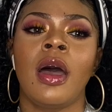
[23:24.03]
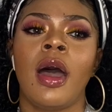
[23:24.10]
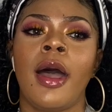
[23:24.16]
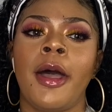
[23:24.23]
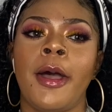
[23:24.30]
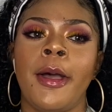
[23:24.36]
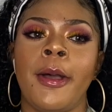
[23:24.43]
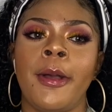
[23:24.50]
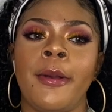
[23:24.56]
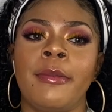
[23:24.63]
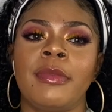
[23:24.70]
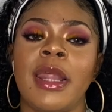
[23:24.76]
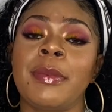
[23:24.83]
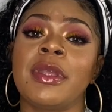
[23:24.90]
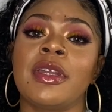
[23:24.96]

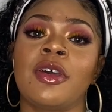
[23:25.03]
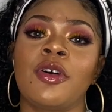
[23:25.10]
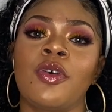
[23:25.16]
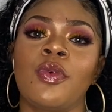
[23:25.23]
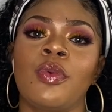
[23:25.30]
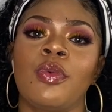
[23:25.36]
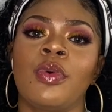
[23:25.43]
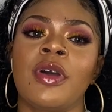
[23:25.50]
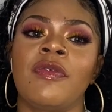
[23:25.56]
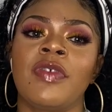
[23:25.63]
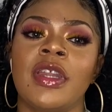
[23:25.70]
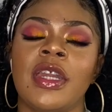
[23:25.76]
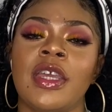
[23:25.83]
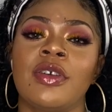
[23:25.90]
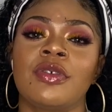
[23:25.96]
Let me know what
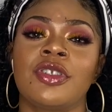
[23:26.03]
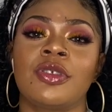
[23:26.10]
videos